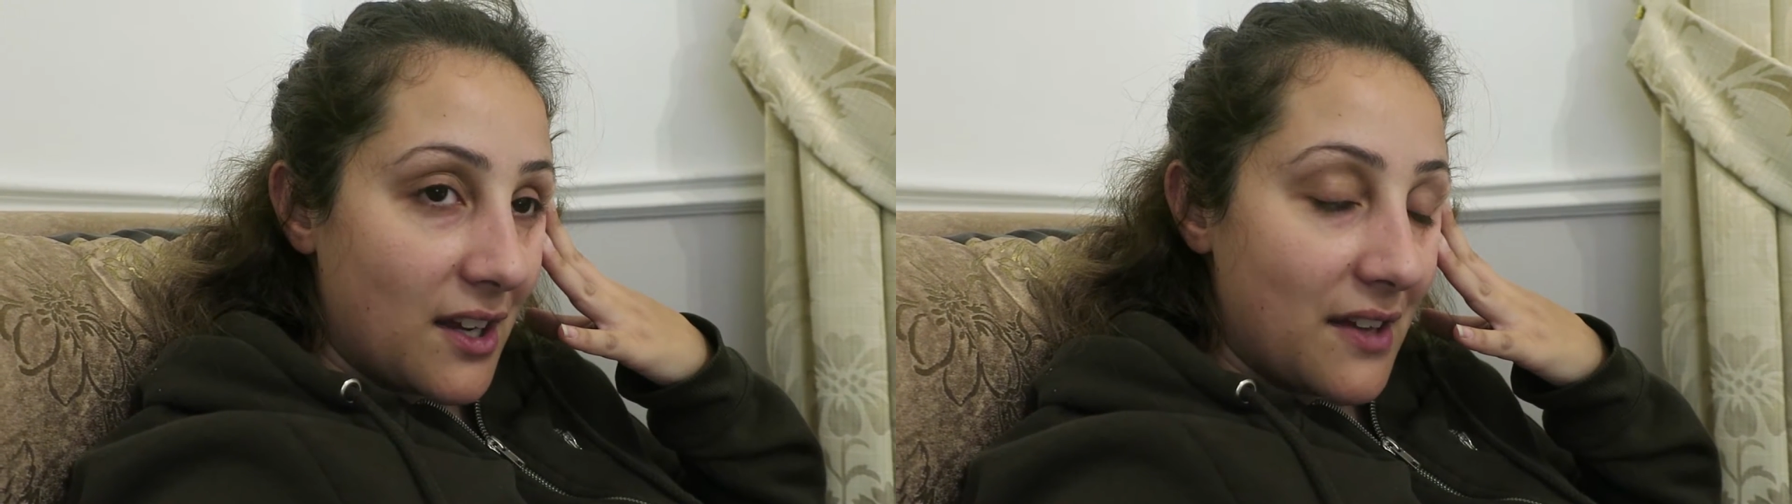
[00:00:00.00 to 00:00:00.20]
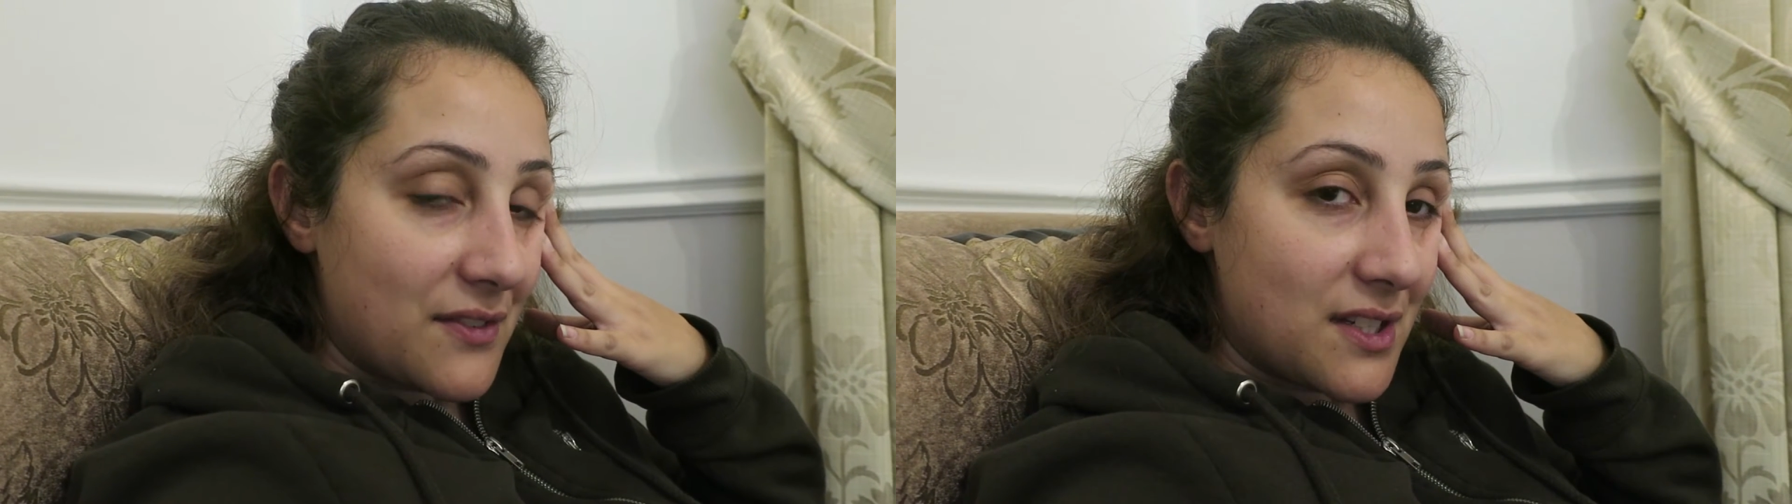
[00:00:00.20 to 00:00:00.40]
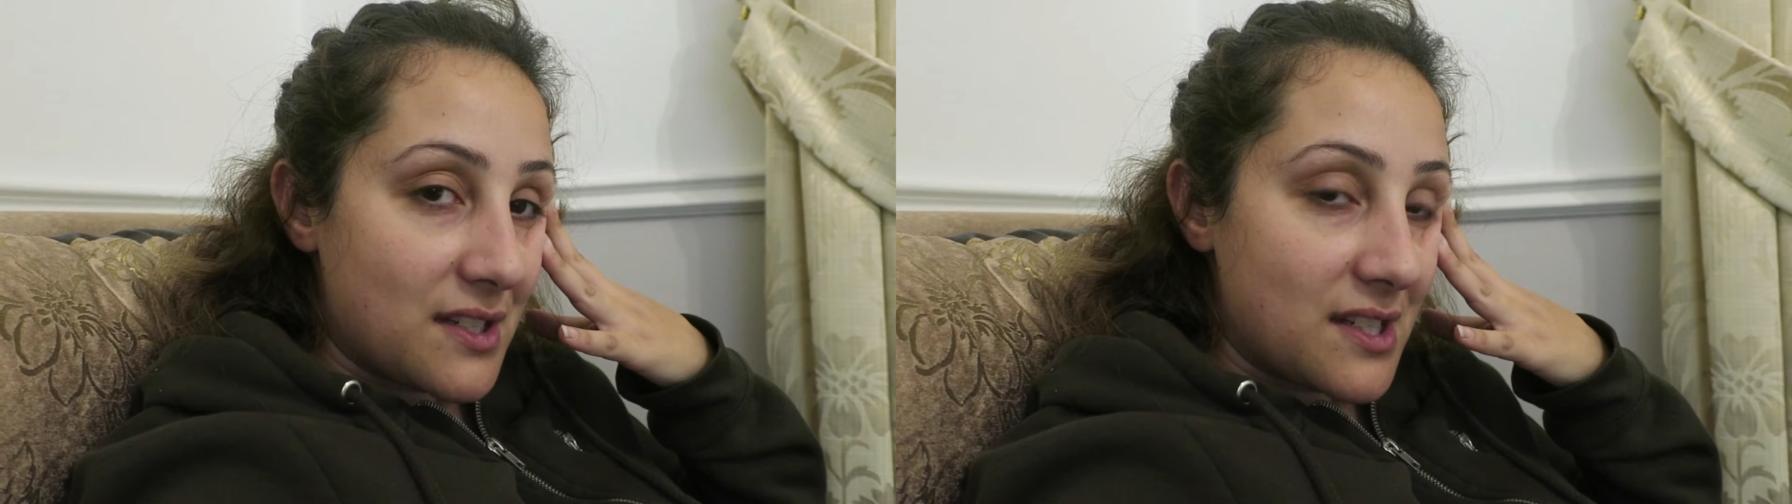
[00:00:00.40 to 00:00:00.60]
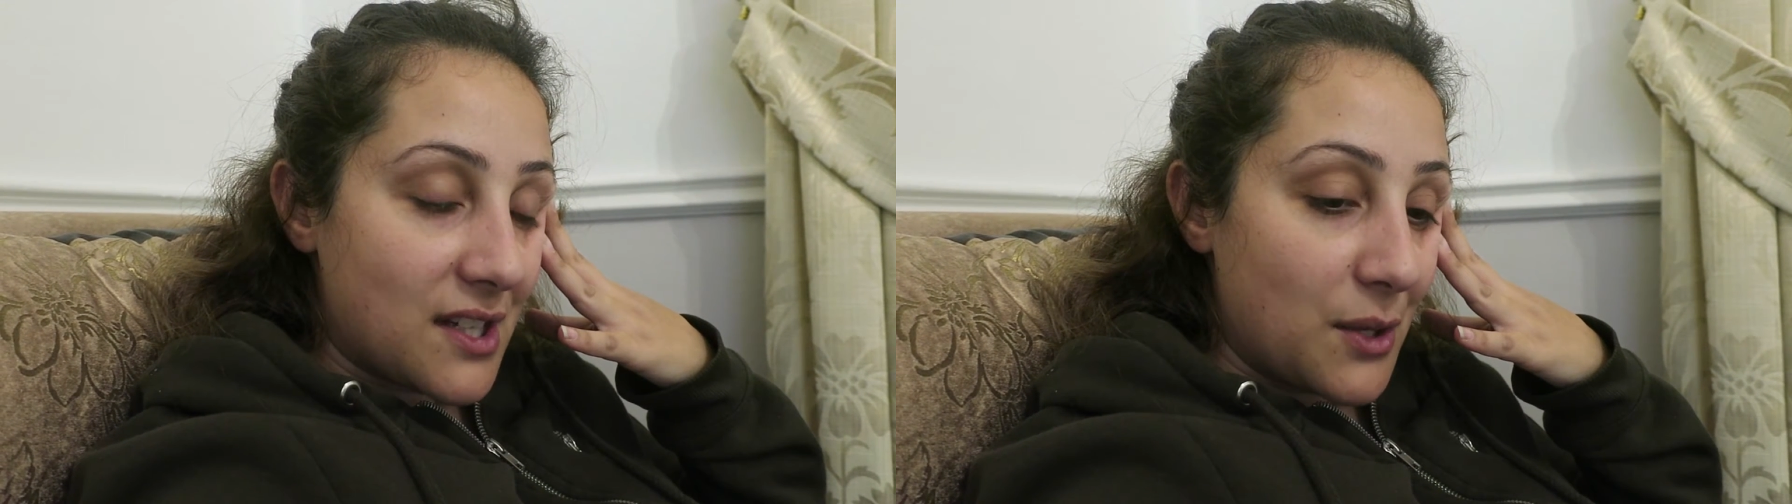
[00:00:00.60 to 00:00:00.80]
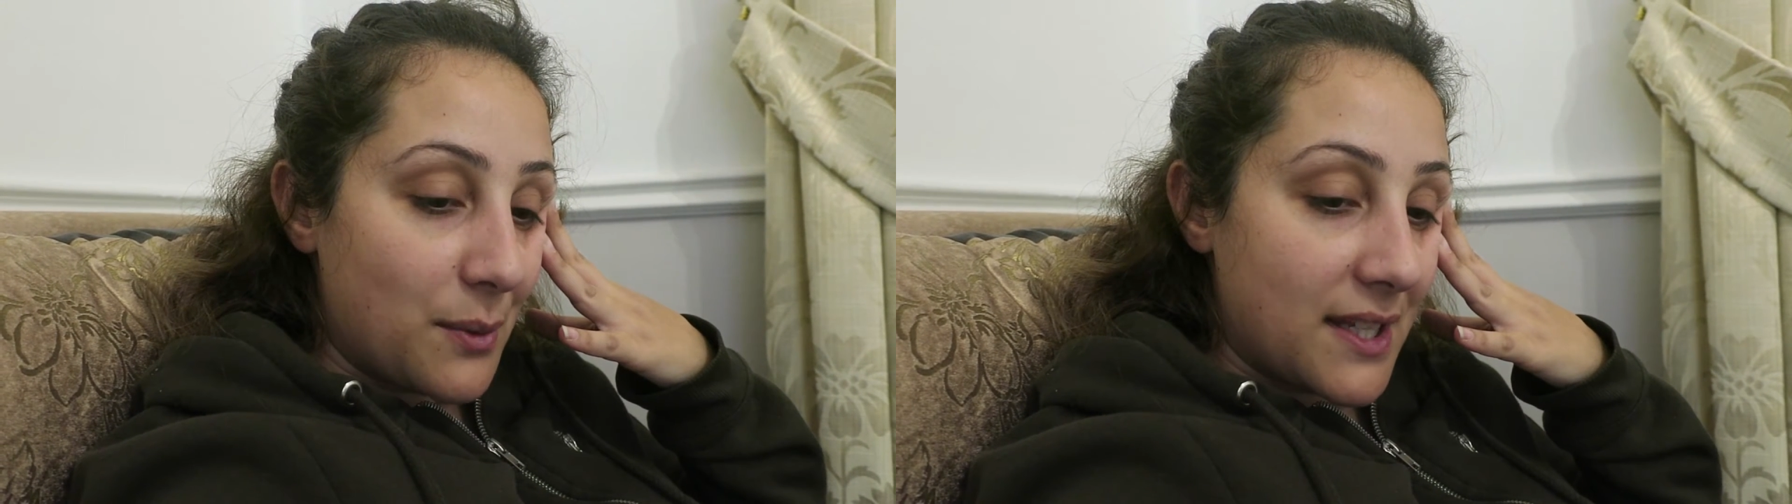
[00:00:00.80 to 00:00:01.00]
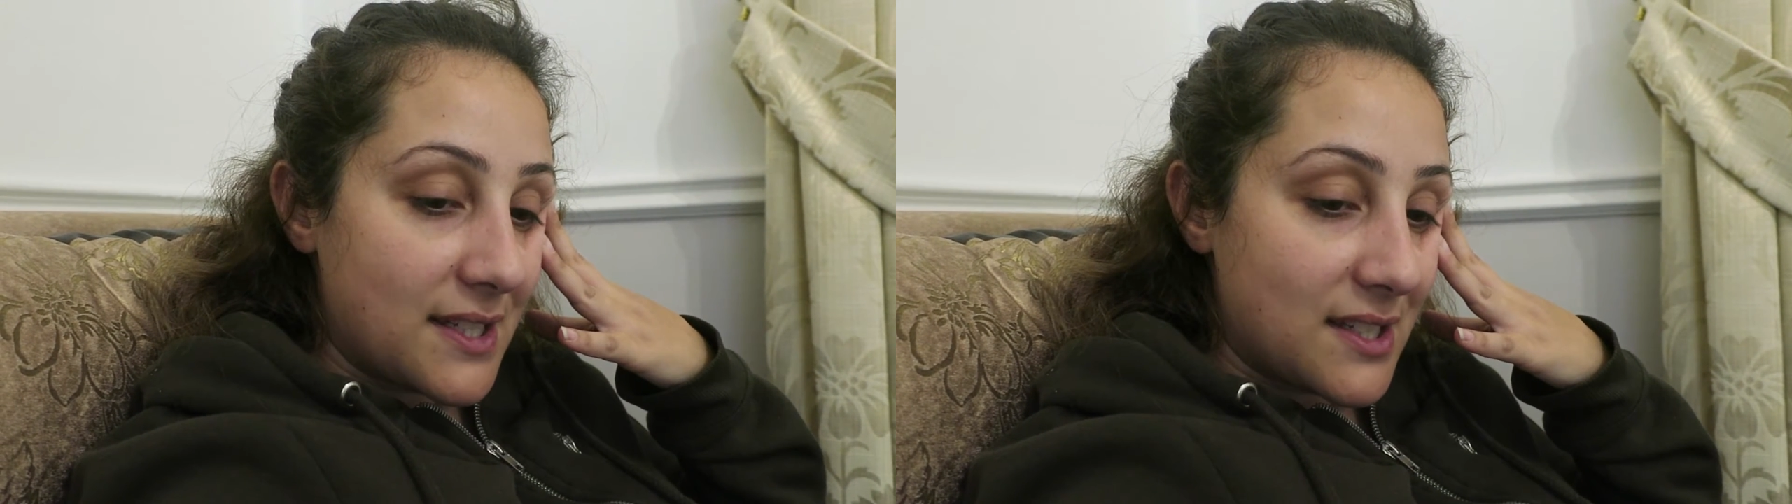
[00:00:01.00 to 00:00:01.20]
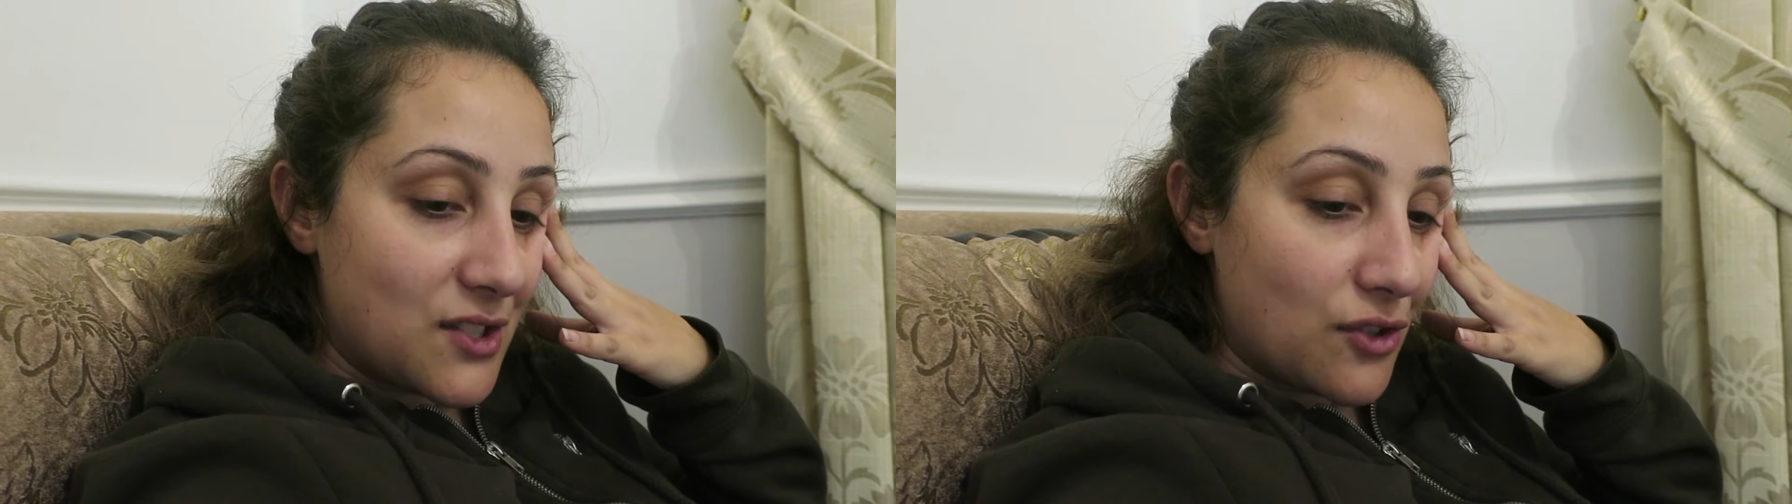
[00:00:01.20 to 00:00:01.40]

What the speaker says: I have to decide where to